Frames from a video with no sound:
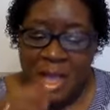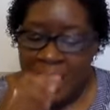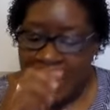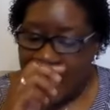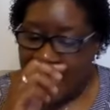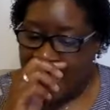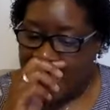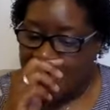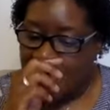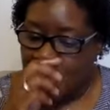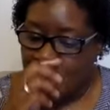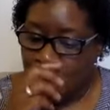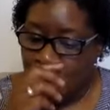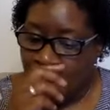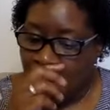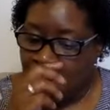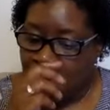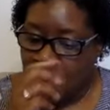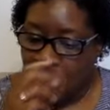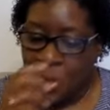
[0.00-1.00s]
and to
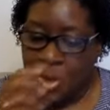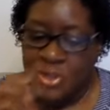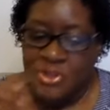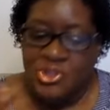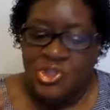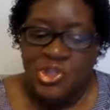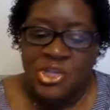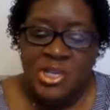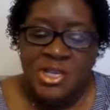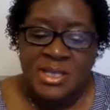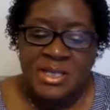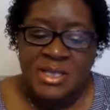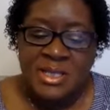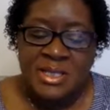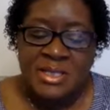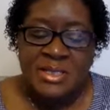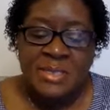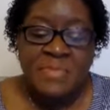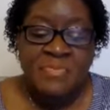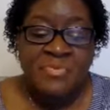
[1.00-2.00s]
our Lord
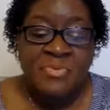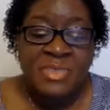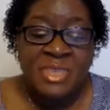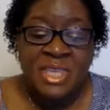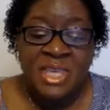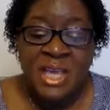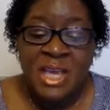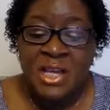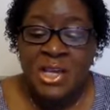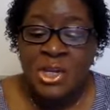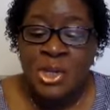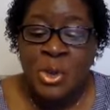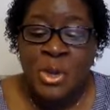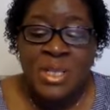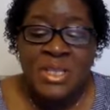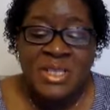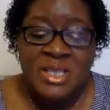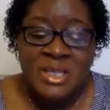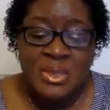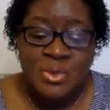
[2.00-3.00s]
Jesus, the
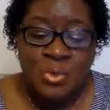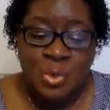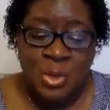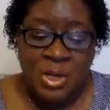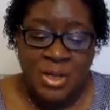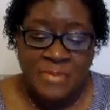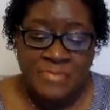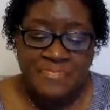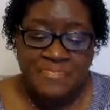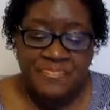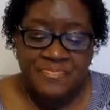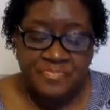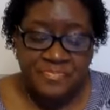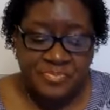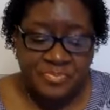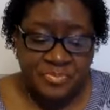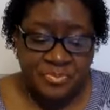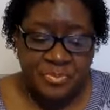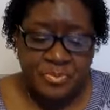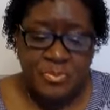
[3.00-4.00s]
Anointed One,
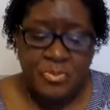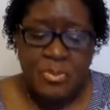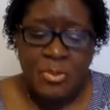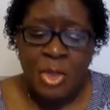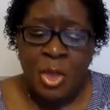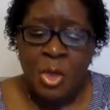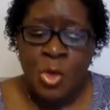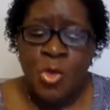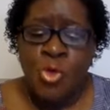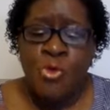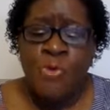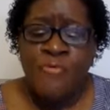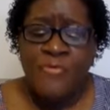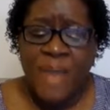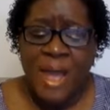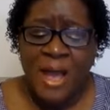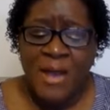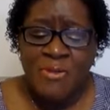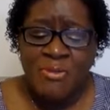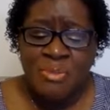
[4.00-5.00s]
who
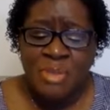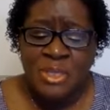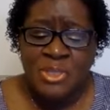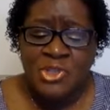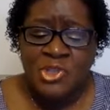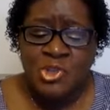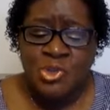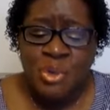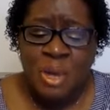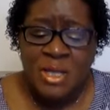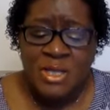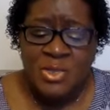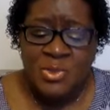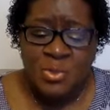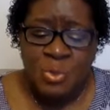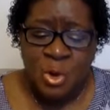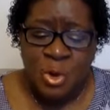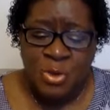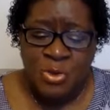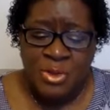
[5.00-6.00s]
found me
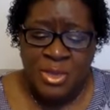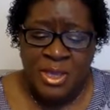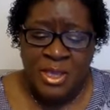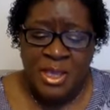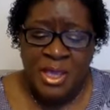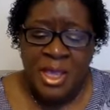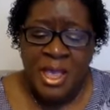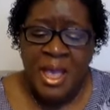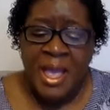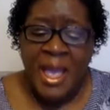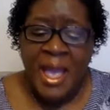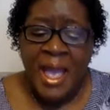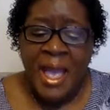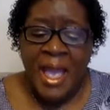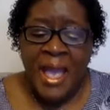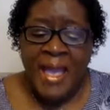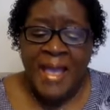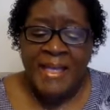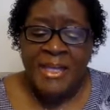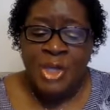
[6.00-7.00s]
trustworthy
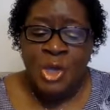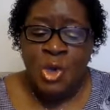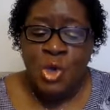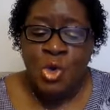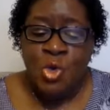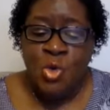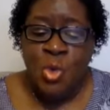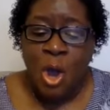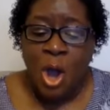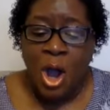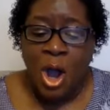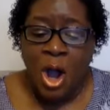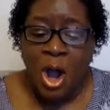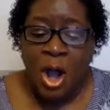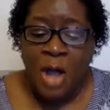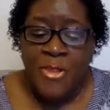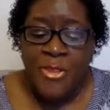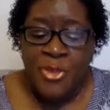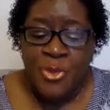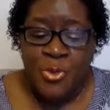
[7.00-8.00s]
and who
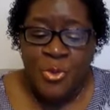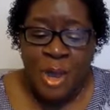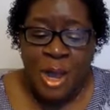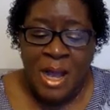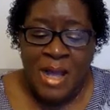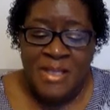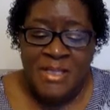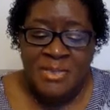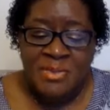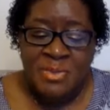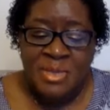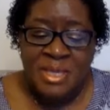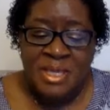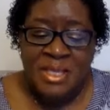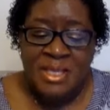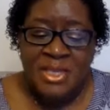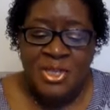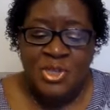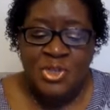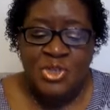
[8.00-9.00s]
authorized
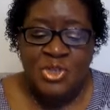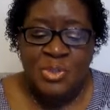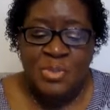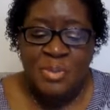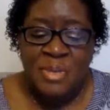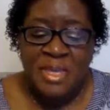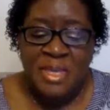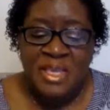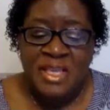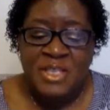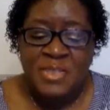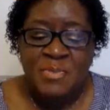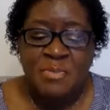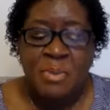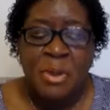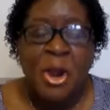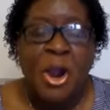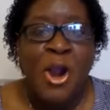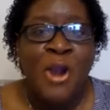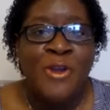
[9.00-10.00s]
me to be his
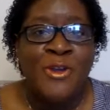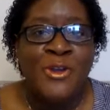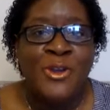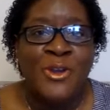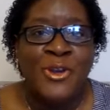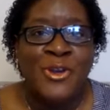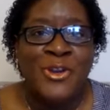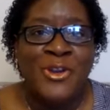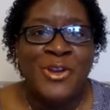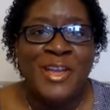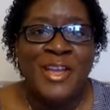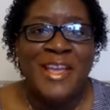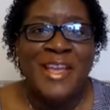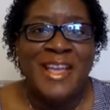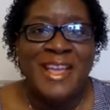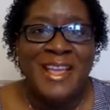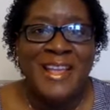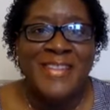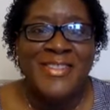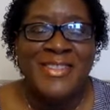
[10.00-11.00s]
partner
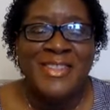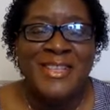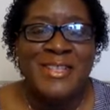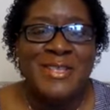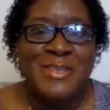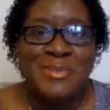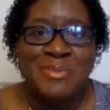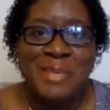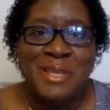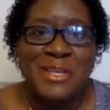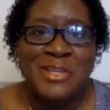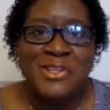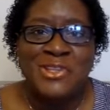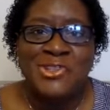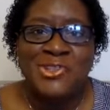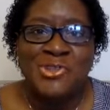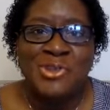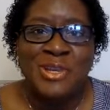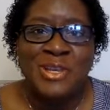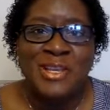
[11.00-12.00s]
in this
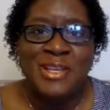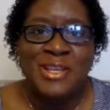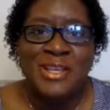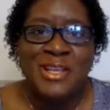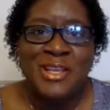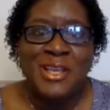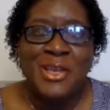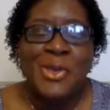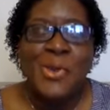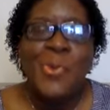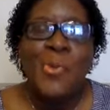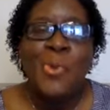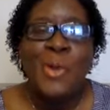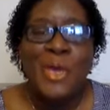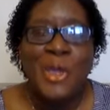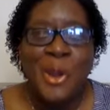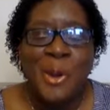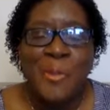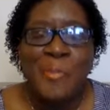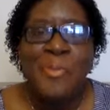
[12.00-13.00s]
ministry. We
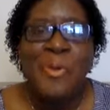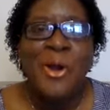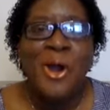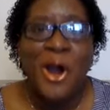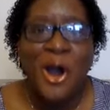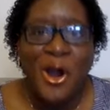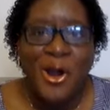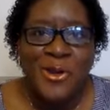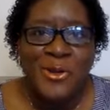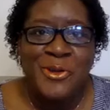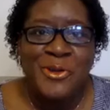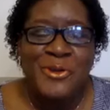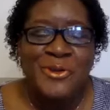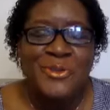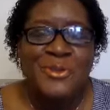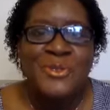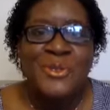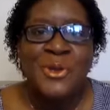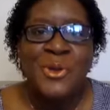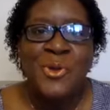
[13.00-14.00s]
are
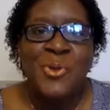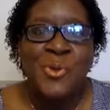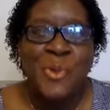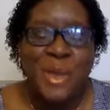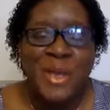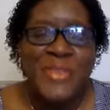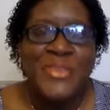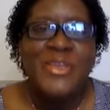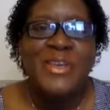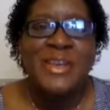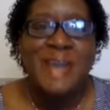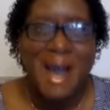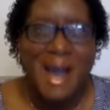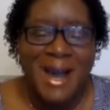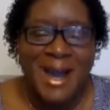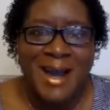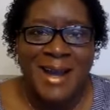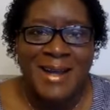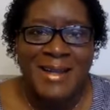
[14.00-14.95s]
partners with God.